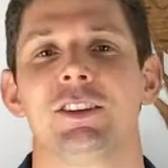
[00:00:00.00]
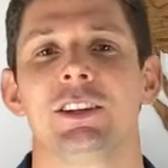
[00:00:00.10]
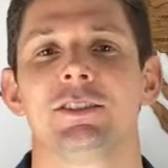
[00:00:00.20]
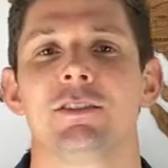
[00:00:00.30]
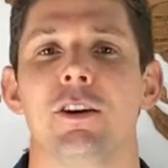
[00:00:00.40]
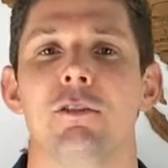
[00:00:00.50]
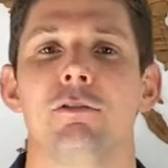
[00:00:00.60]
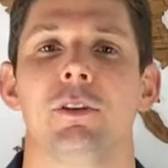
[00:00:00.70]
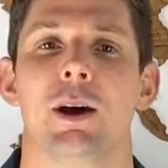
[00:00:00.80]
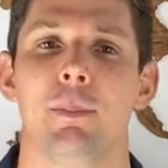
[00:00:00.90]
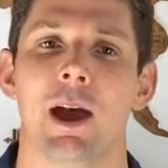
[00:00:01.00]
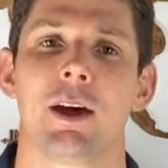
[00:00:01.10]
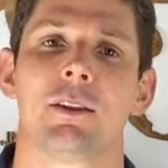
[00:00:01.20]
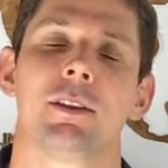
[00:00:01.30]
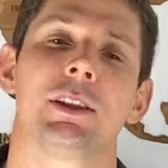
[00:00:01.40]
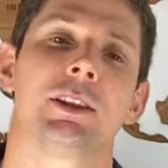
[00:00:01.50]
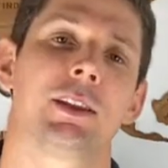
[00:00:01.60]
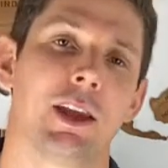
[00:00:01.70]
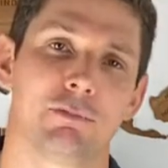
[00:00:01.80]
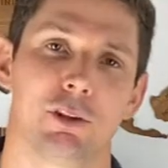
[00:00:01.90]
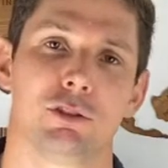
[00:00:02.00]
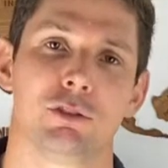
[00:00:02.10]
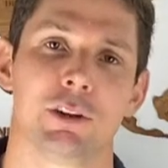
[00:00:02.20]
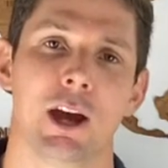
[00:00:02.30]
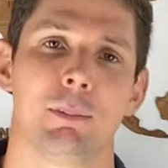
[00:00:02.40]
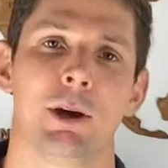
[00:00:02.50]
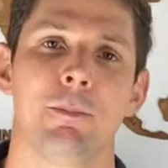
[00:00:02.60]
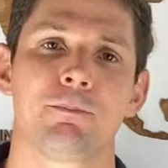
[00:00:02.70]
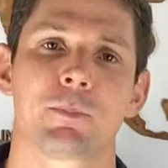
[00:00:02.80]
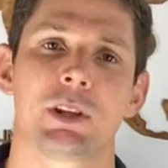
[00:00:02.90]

you need to know about the FNQ DAMA